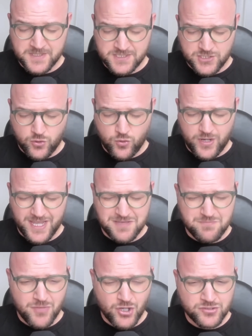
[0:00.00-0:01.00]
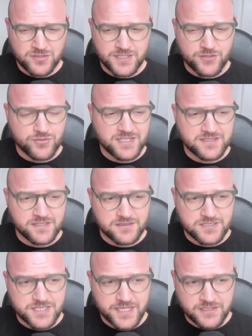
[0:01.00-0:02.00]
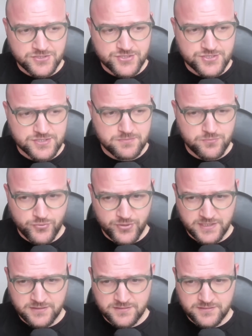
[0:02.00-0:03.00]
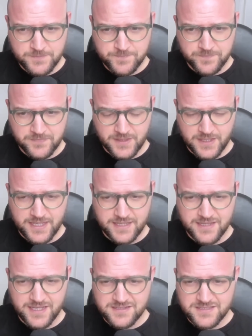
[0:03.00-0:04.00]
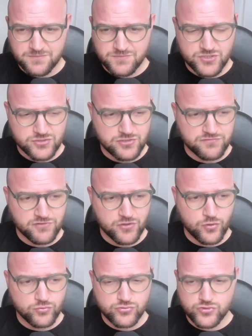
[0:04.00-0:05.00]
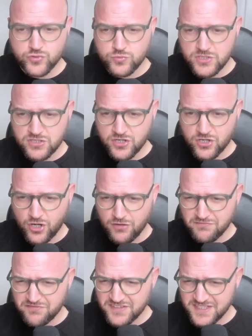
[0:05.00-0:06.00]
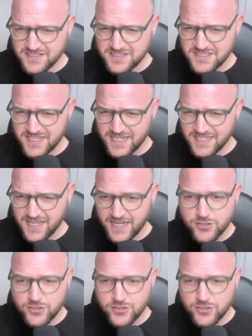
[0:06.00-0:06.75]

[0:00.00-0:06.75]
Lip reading: So a monthly retail sales print, and then some sort of consumer confidence data.